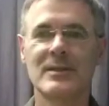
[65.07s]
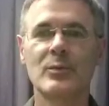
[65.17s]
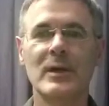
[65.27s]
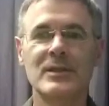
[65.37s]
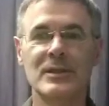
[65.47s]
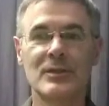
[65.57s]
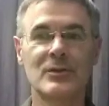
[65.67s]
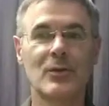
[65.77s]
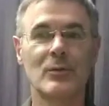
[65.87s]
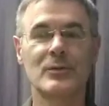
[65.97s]
That's why
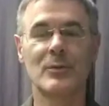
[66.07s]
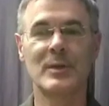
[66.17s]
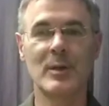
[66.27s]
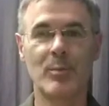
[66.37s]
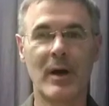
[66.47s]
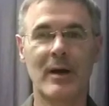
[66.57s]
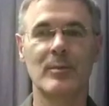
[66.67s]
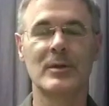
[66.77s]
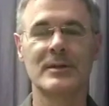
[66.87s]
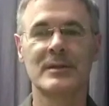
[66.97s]
Jesus told so many
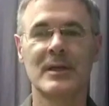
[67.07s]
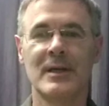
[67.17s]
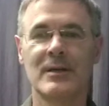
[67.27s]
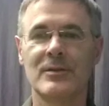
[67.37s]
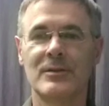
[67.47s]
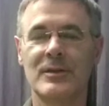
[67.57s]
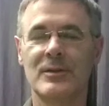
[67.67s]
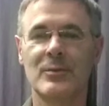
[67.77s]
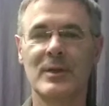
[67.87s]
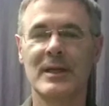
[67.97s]
parables
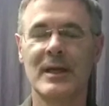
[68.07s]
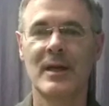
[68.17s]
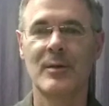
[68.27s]
continually,